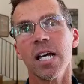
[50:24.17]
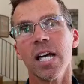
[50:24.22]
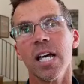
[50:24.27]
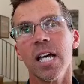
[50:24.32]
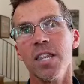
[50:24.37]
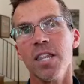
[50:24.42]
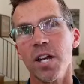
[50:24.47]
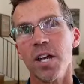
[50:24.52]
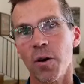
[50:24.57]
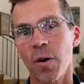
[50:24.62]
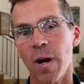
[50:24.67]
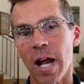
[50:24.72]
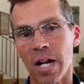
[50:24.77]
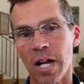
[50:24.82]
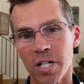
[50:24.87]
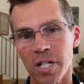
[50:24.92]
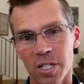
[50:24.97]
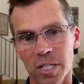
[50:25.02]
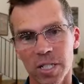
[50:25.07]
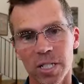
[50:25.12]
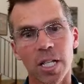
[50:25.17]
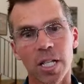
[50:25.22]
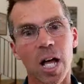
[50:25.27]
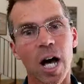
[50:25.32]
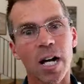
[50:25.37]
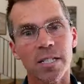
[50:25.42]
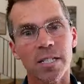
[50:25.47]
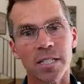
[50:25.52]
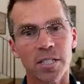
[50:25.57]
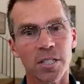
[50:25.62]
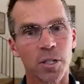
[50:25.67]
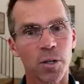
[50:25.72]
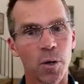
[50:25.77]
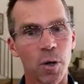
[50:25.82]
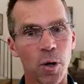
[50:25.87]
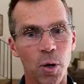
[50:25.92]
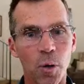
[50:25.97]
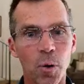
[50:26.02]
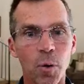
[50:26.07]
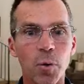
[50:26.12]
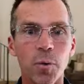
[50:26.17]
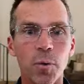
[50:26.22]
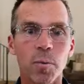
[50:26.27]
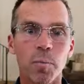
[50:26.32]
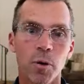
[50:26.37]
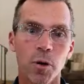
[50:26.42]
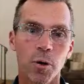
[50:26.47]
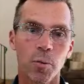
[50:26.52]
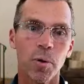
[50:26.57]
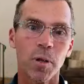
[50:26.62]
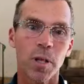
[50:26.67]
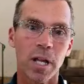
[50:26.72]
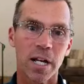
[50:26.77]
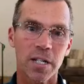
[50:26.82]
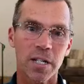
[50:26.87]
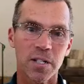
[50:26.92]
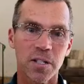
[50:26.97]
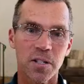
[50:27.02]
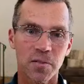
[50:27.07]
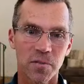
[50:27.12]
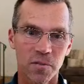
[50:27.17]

they're actually locked in their own mobilized